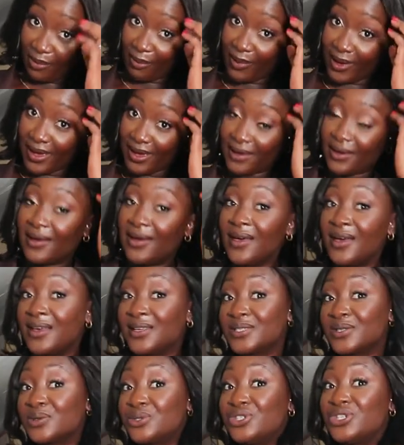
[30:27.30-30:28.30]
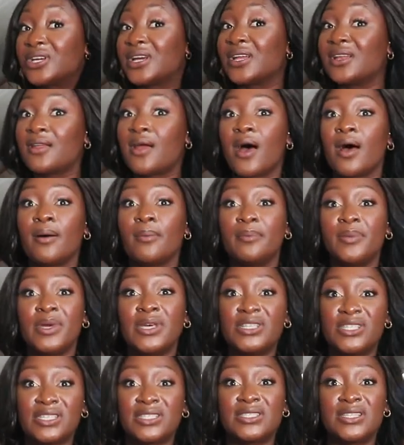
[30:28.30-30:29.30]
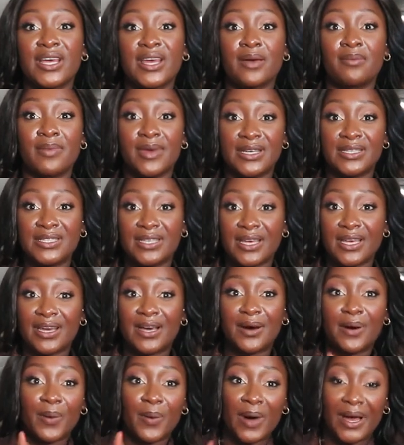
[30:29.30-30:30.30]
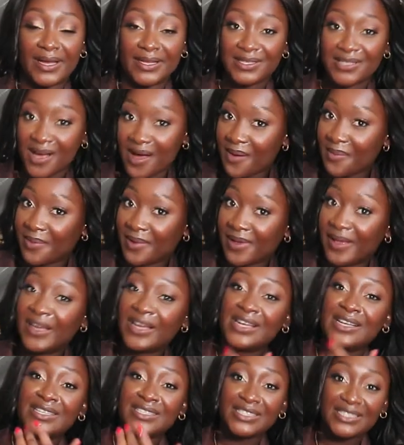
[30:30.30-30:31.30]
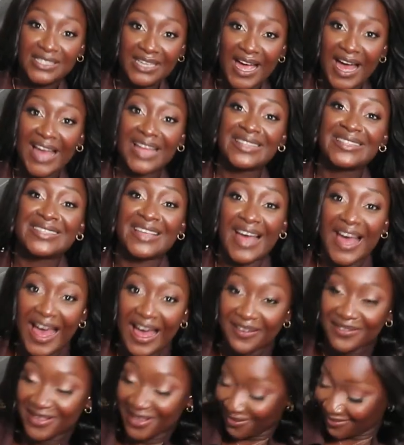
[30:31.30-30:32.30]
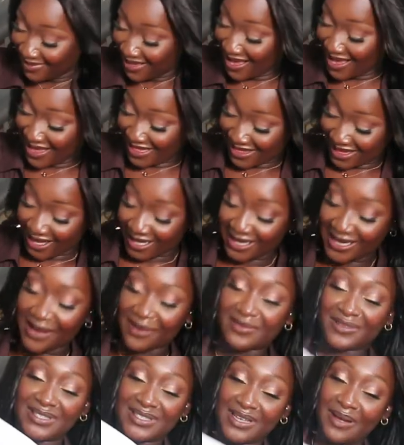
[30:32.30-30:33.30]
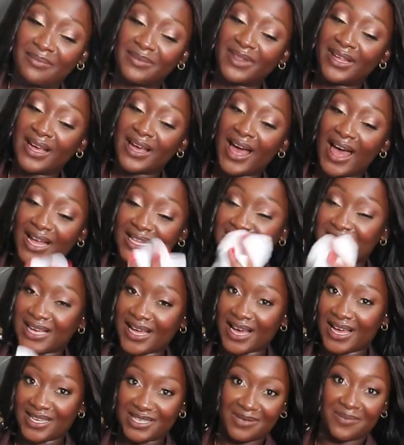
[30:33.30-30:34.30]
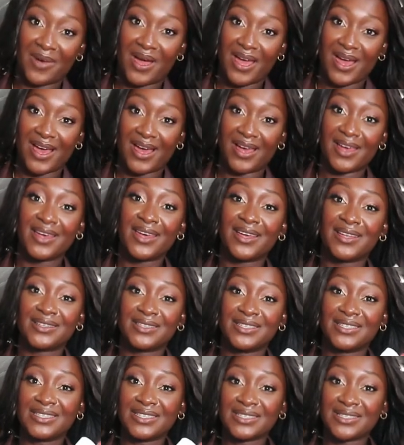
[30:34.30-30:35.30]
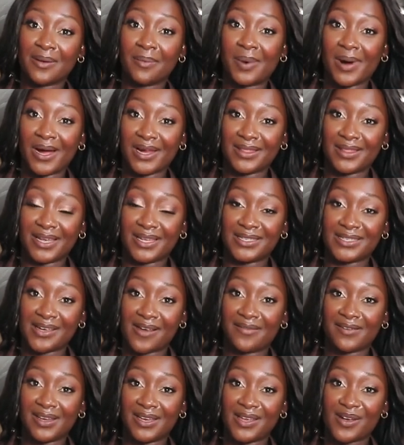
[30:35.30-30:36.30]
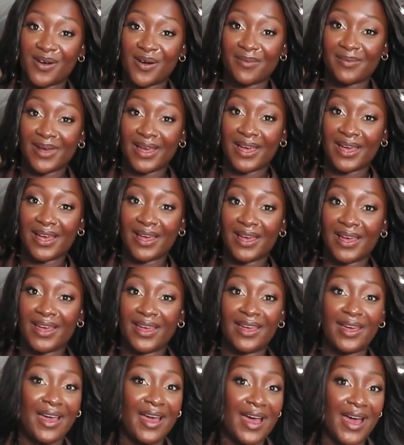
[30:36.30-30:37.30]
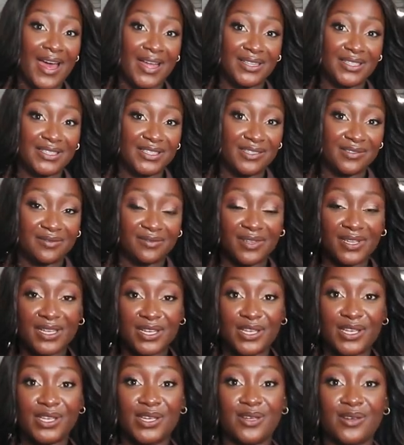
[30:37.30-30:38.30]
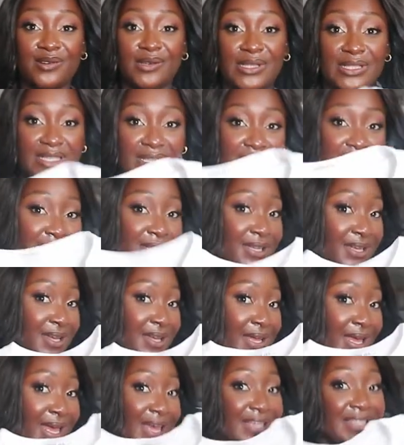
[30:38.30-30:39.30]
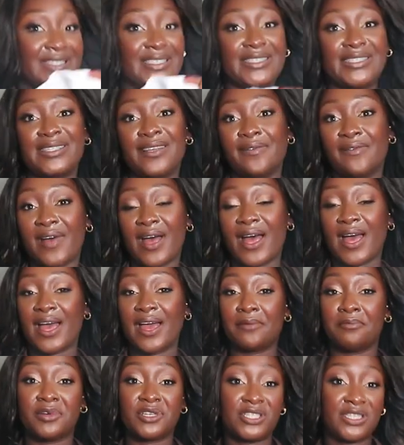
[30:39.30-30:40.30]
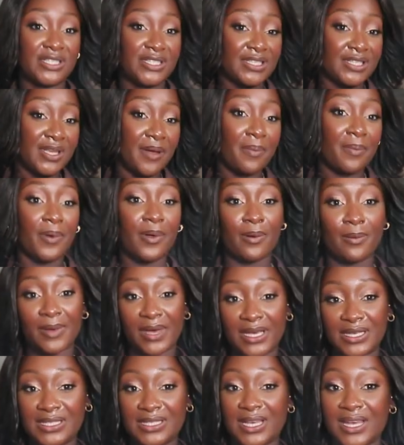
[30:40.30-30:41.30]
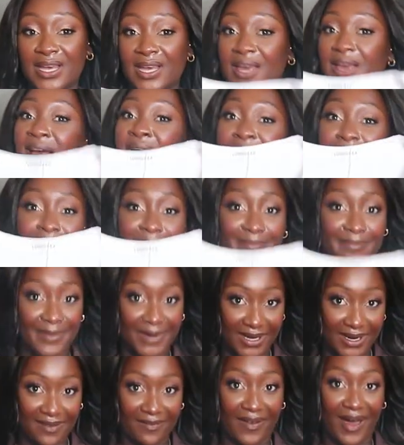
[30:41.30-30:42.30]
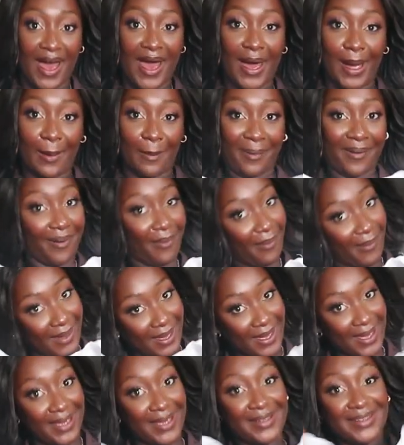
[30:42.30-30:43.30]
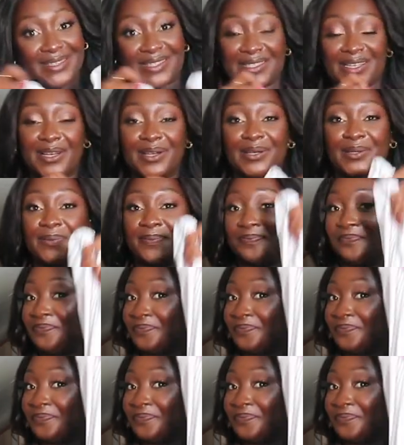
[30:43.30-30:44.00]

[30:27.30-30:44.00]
okay so she cannot be just like a basic white top she had to have some like something had to catch my eye and this is the part that definitely caught my eye I think she's really cute and she's a vibe but she's simple basic but a vibe Okay, so